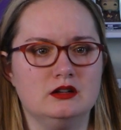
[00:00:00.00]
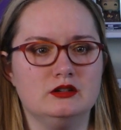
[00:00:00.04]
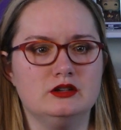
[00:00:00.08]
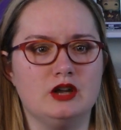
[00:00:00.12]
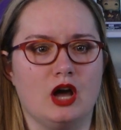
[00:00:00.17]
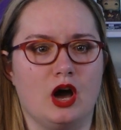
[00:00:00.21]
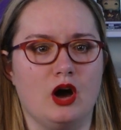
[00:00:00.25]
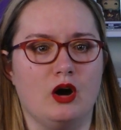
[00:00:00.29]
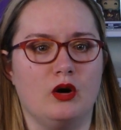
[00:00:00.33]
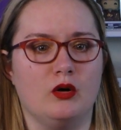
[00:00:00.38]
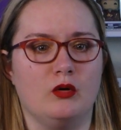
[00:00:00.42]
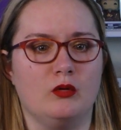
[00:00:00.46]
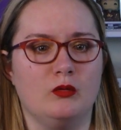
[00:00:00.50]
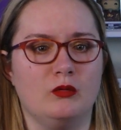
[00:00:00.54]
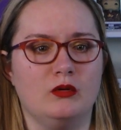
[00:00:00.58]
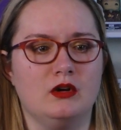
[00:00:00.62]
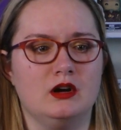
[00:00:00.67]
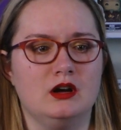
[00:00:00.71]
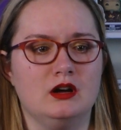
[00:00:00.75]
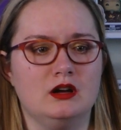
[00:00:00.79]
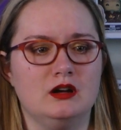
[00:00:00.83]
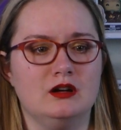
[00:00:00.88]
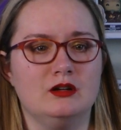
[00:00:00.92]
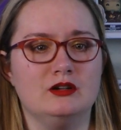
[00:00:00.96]
No.
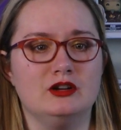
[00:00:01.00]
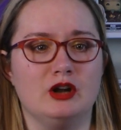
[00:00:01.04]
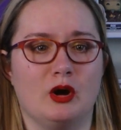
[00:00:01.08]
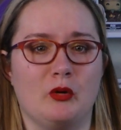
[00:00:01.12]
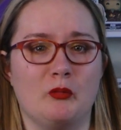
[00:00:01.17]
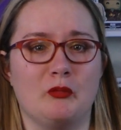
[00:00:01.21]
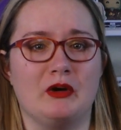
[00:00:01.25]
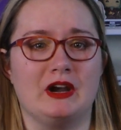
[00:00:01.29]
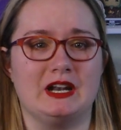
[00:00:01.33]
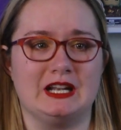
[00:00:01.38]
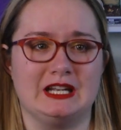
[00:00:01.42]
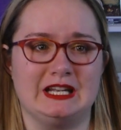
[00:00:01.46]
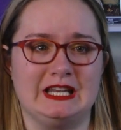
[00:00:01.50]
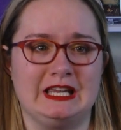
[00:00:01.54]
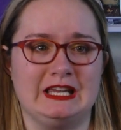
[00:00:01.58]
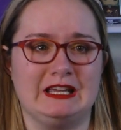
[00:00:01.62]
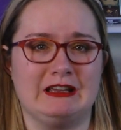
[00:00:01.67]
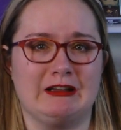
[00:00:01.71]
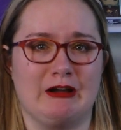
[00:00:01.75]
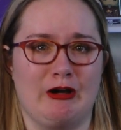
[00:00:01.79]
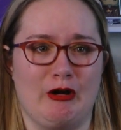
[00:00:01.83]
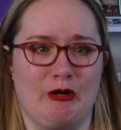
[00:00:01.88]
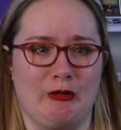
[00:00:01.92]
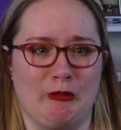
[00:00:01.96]
No, where did he
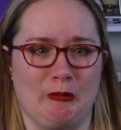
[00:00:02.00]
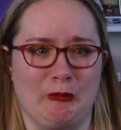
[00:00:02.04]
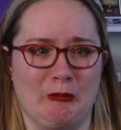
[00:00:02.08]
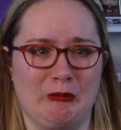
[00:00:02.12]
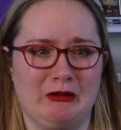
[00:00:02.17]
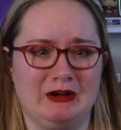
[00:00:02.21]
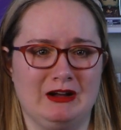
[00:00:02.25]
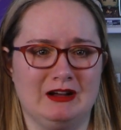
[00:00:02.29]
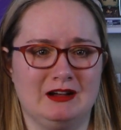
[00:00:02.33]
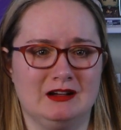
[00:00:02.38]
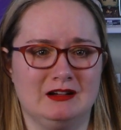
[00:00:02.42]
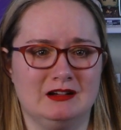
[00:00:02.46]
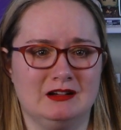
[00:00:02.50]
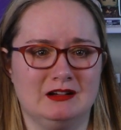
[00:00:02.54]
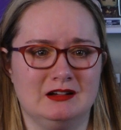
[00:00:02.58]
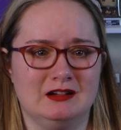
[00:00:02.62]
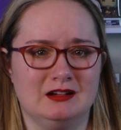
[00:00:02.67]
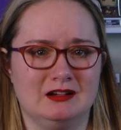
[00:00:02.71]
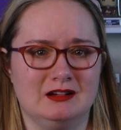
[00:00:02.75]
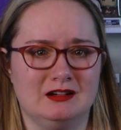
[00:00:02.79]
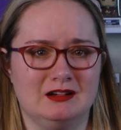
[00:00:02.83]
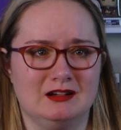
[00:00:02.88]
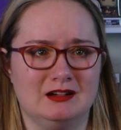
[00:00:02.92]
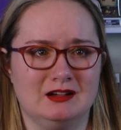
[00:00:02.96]
go?
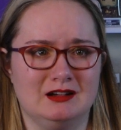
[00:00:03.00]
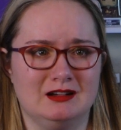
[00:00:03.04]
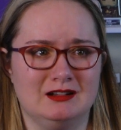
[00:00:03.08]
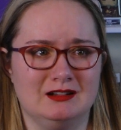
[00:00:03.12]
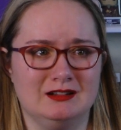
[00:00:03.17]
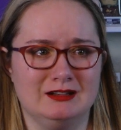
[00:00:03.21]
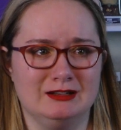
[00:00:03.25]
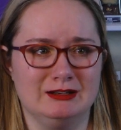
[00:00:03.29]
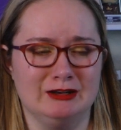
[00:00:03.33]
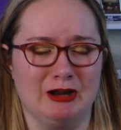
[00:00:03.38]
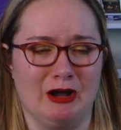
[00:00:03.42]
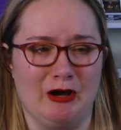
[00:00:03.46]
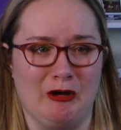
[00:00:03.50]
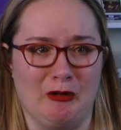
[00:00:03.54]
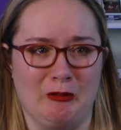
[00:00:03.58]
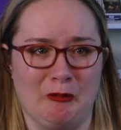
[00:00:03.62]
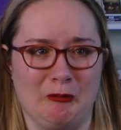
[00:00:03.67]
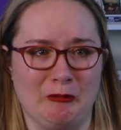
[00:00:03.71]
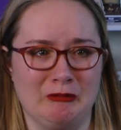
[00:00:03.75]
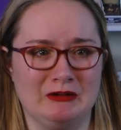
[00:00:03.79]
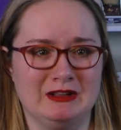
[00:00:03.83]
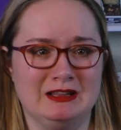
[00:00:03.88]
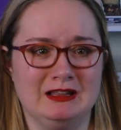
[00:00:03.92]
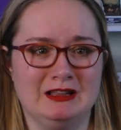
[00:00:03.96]

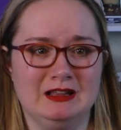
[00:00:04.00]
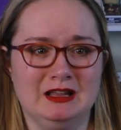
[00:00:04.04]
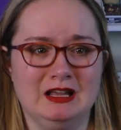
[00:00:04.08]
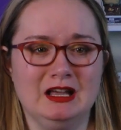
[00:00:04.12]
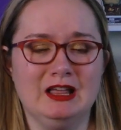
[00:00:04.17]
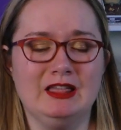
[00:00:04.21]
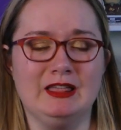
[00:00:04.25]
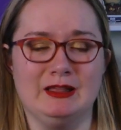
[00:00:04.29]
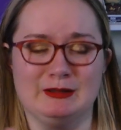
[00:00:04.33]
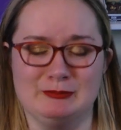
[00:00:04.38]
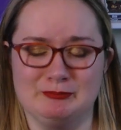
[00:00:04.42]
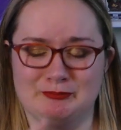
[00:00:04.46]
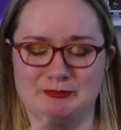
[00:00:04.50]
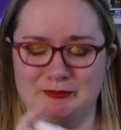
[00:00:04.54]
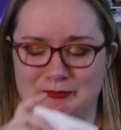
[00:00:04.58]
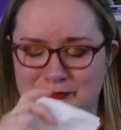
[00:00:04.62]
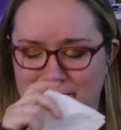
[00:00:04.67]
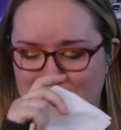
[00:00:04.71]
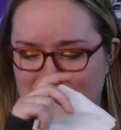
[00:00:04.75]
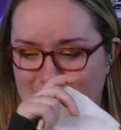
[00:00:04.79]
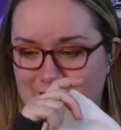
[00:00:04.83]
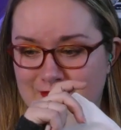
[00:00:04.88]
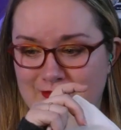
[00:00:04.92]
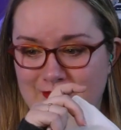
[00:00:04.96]
No.
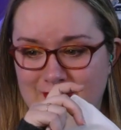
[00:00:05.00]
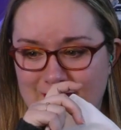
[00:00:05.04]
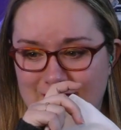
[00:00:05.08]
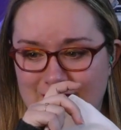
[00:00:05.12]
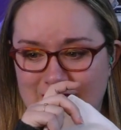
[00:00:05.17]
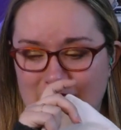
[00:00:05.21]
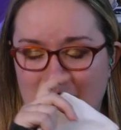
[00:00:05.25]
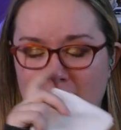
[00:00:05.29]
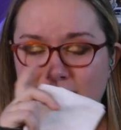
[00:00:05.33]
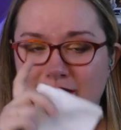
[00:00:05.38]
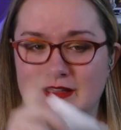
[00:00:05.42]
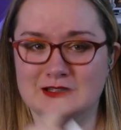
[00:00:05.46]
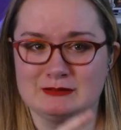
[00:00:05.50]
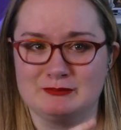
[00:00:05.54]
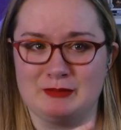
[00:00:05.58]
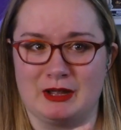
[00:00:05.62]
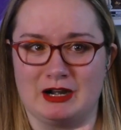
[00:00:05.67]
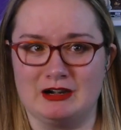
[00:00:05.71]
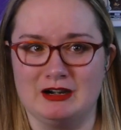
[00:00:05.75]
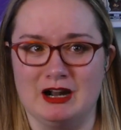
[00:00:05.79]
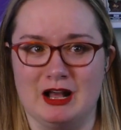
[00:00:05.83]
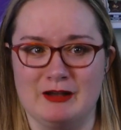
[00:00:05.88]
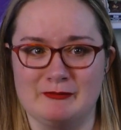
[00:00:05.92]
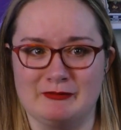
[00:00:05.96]
This
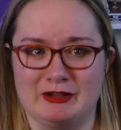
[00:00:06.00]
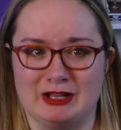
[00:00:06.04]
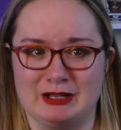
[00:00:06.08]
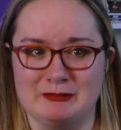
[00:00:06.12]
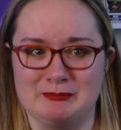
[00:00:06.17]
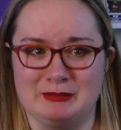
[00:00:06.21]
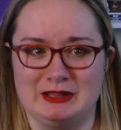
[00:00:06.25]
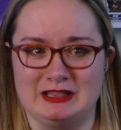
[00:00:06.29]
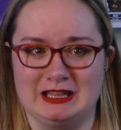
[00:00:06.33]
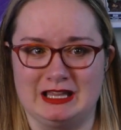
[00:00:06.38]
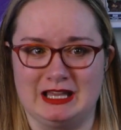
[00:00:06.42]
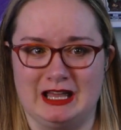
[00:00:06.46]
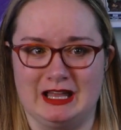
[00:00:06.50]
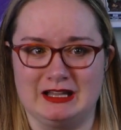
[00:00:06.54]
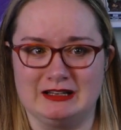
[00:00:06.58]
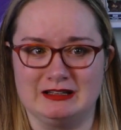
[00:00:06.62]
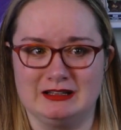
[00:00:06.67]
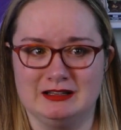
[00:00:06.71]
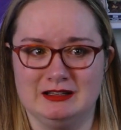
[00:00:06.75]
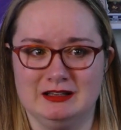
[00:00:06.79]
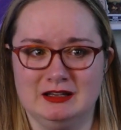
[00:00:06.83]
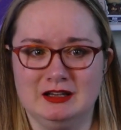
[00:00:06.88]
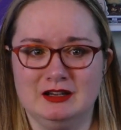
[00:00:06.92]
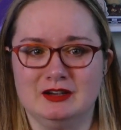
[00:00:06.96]
better not fucking be the end.
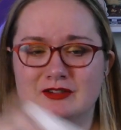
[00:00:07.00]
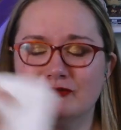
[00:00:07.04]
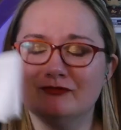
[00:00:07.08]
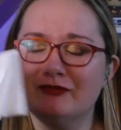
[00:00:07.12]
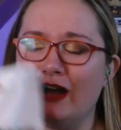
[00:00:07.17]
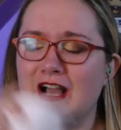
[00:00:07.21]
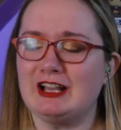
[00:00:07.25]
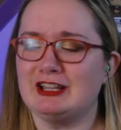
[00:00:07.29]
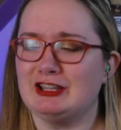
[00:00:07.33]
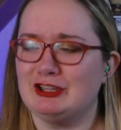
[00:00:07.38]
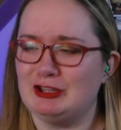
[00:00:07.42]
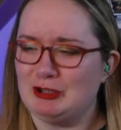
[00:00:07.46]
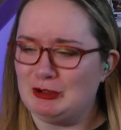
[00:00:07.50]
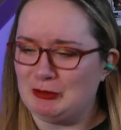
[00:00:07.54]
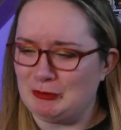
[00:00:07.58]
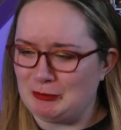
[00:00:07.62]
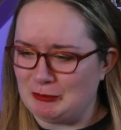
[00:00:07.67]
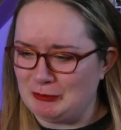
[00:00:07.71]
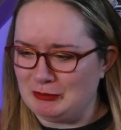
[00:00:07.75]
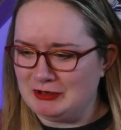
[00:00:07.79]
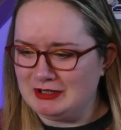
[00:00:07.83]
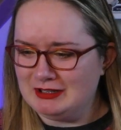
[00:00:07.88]
Fuck you.